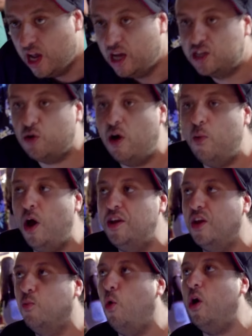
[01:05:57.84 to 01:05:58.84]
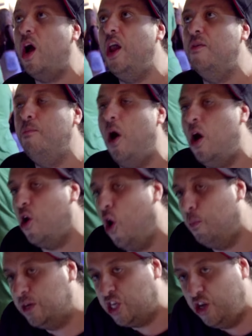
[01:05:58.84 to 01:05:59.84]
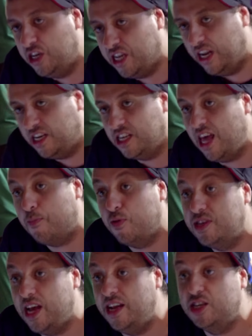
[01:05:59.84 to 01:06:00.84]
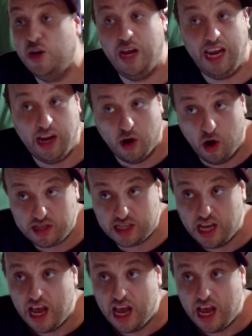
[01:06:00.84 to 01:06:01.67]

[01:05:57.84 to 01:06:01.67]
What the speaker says: So, I wondered, what kind of market opportunity does that present to EOS,